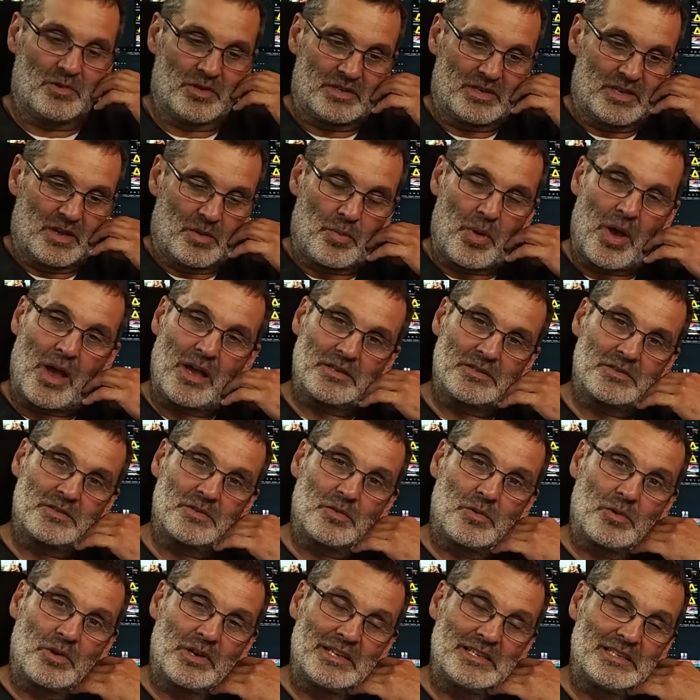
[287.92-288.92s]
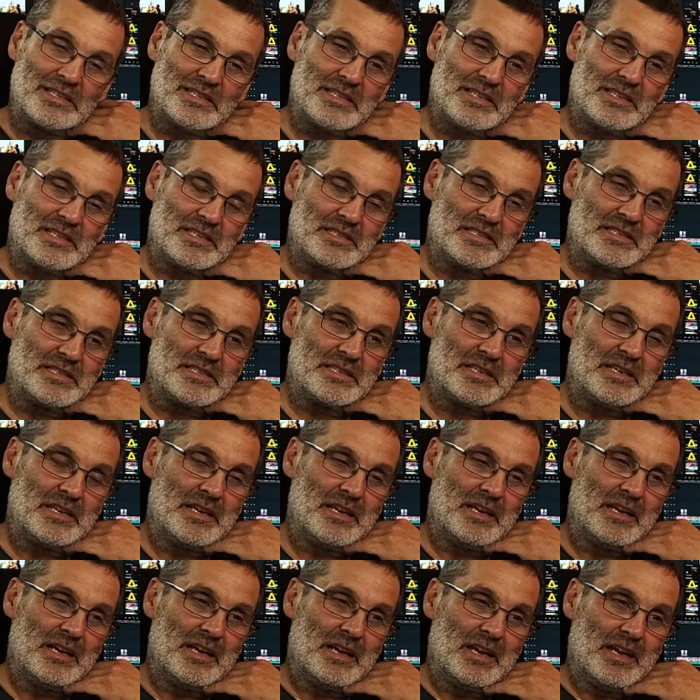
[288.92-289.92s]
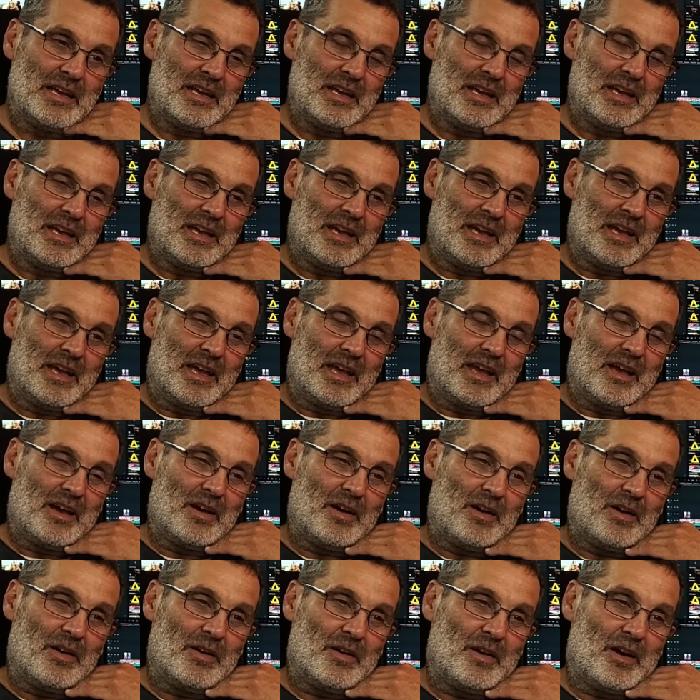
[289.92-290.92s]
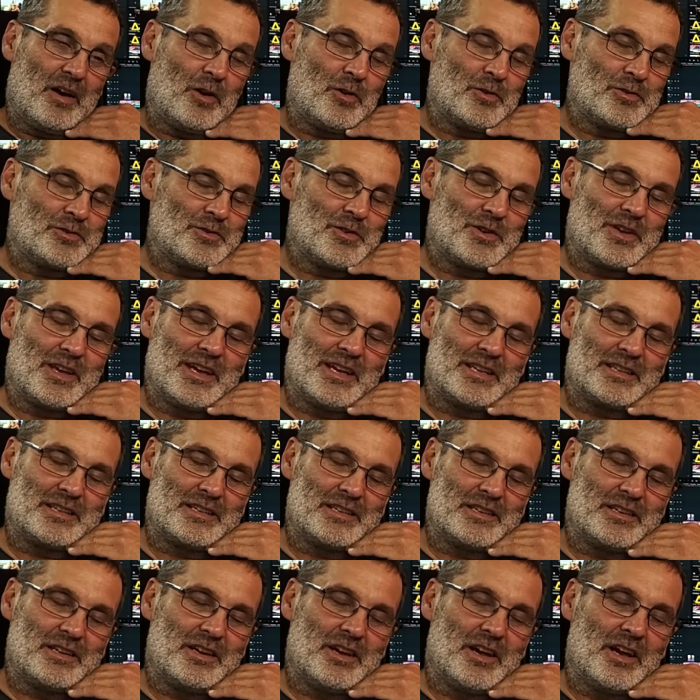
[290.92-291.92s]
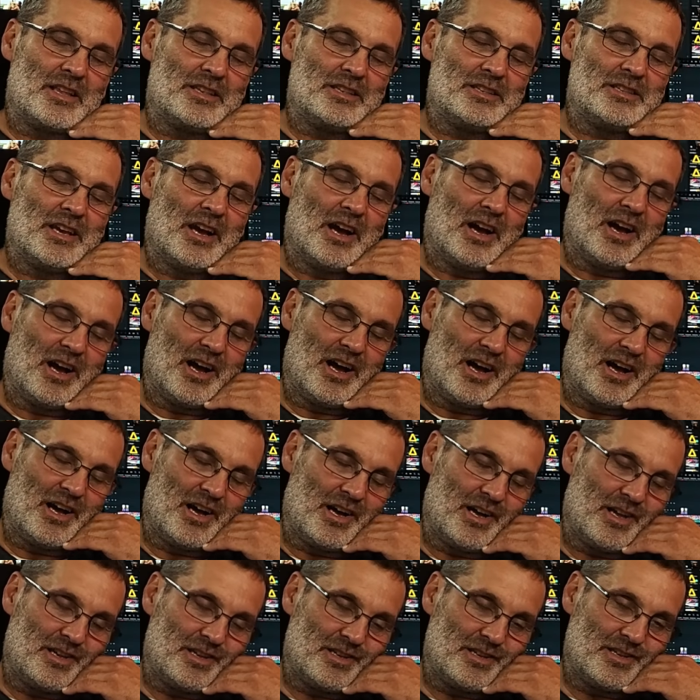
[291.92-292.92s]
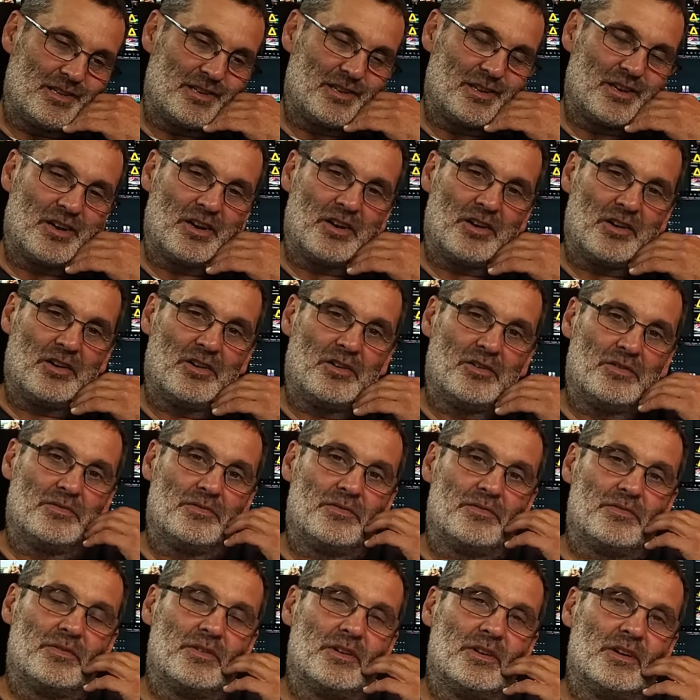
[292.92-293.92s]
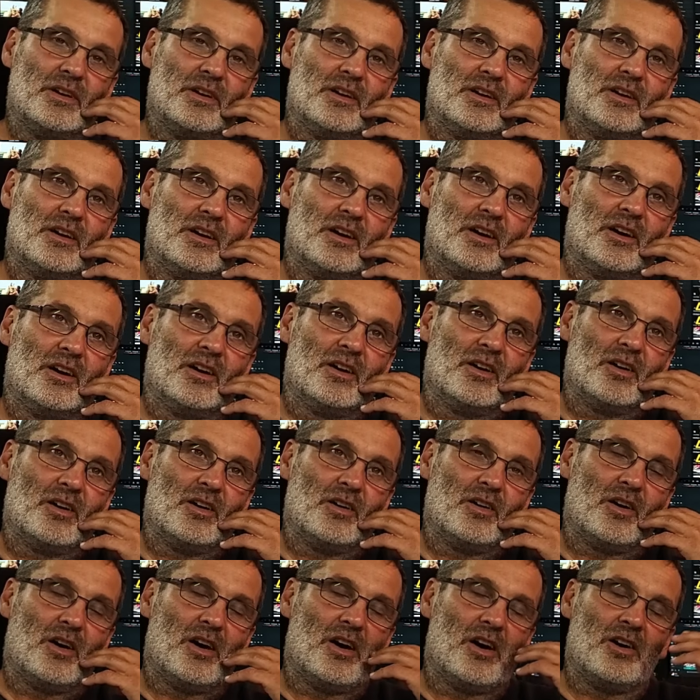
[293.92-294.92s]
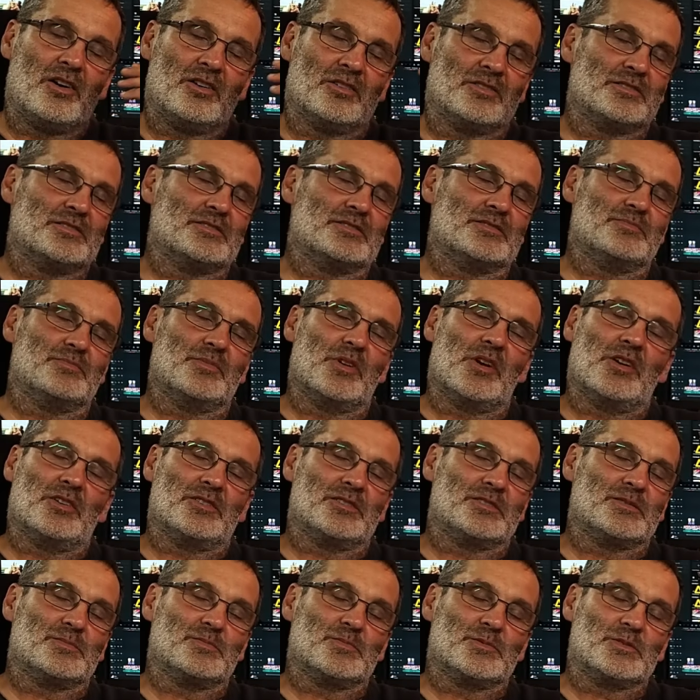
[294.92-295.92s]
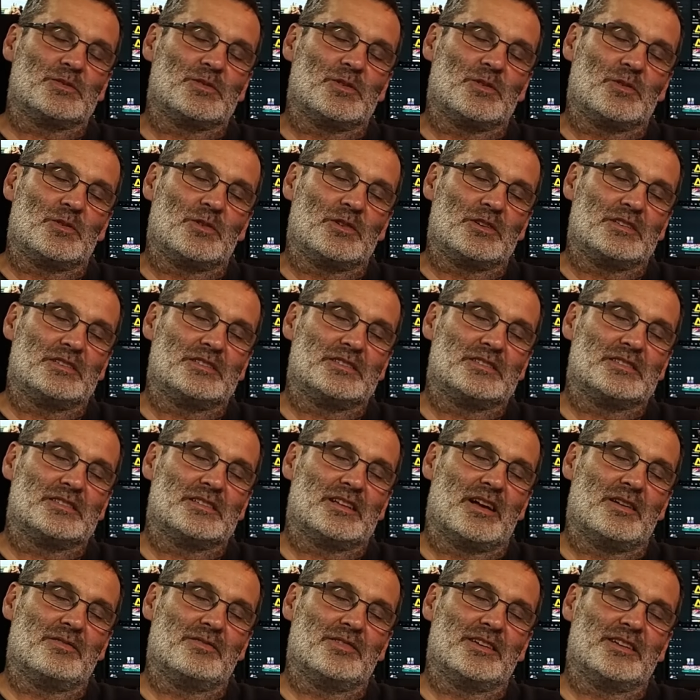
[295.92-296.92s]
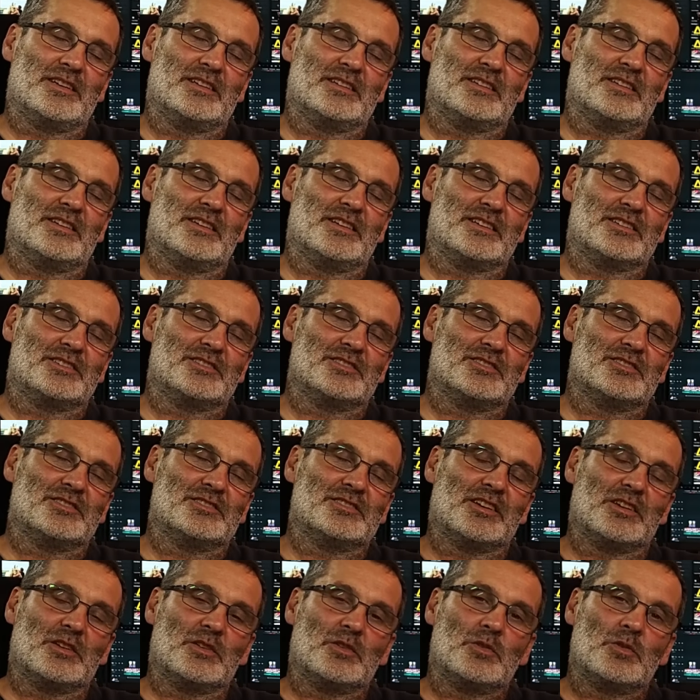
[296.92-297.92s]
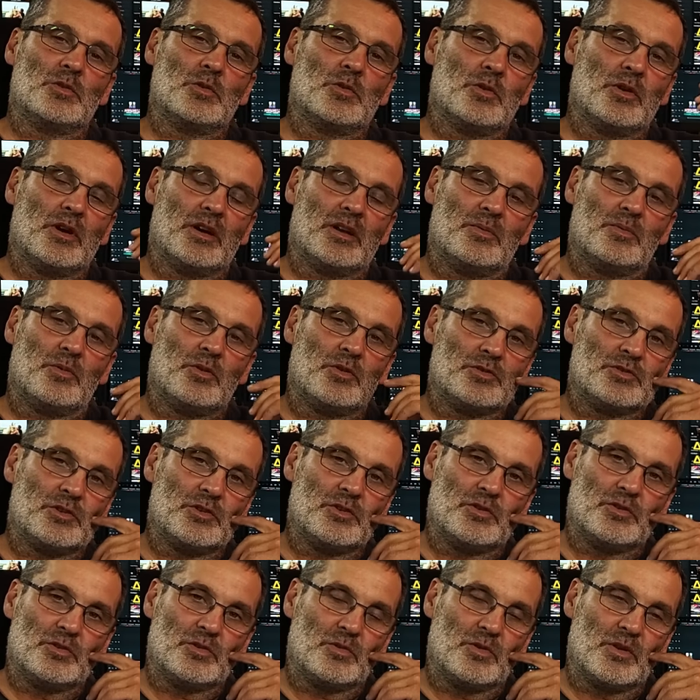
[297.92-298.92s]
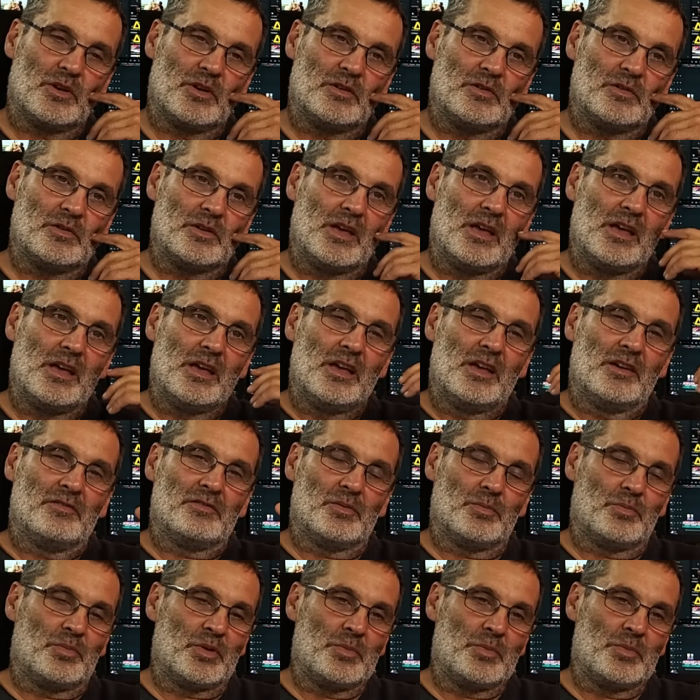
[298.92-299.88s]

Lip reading: with that passed away since. I also get a ton of awesome stories. I mean, like, just incredible turnaround. from